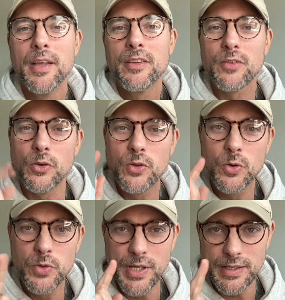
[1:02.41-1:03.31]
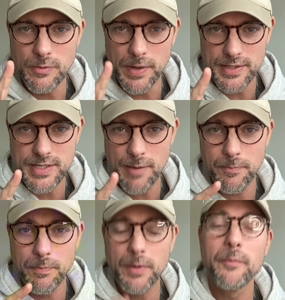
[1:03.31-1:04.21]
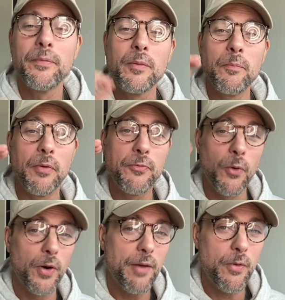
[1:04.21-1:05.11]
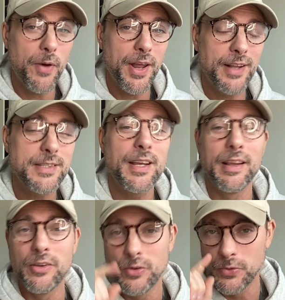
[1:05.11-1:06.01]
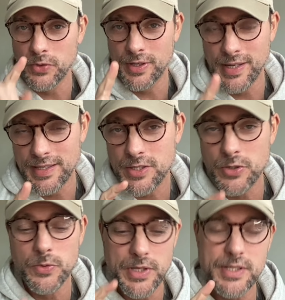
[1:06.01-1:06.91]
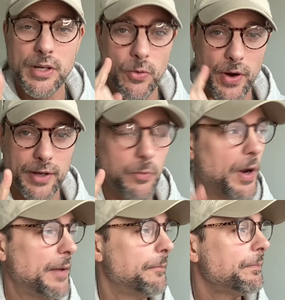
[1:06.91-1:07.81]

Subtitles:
so you need to be a step before everyone else, and you need to do this the correct way.